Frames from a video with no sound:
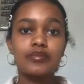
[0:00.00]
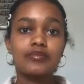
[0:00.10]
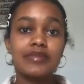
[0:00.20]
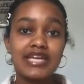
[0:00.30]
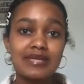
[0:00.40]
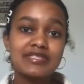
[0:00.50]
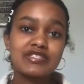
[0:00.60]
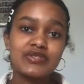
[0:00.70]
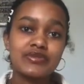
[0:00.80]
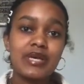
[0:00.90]
My name is
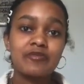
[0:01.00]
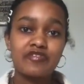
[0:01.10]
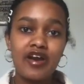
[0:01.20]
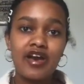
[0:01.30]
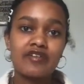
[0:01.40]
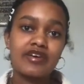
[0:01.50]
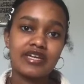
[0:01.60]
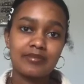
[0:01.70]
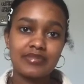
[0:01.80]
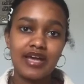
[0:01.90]
Noon, I'm 5, and
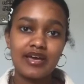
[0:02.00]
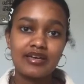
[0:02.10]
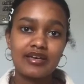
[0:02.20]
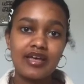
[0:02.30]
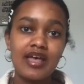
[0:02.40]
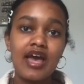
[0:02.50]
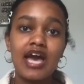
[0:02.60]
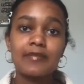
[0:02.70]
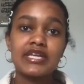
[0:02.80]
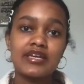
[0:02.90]
I'm black.
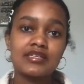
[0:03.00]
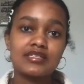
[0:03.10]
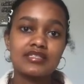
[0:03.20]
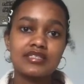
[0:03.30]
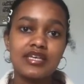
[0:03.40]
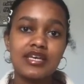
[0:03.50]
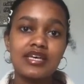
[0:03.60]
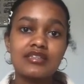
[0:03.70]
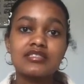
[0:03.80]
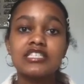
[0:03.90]
I'm in England.
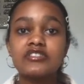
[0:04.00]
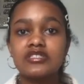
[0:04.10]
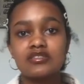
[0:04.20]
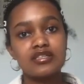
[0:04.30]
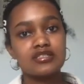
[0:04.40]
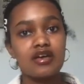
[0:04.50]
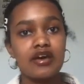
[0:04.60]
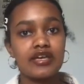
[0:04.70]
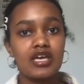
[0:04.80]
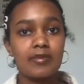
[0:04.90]
The teacher starts
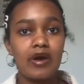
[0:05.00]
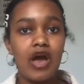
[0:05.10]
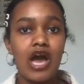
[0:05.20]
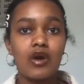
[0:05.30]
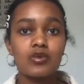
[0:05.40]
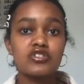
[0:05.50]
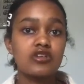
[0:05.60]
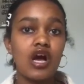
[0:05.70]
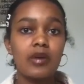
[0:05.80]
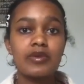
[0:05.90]
talking about how we should
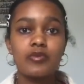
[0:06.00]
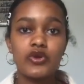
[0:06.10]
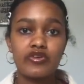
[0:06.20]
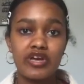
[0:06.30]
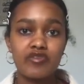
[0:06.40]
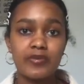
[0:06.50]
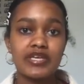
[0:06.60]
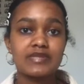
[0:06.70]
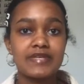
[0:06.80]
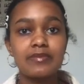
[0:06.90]
all be more grateful
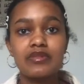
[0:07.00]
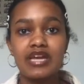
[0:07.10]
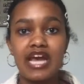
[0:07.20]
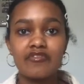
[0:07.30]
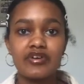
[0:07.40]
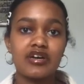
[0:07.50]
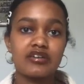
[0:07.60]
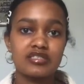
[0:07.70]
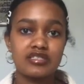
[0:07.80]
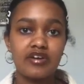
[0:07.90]
because people in Africa are
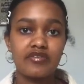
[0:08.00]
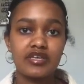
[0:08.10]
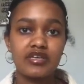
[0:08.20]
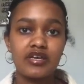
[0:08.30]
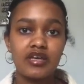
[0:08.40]
starving.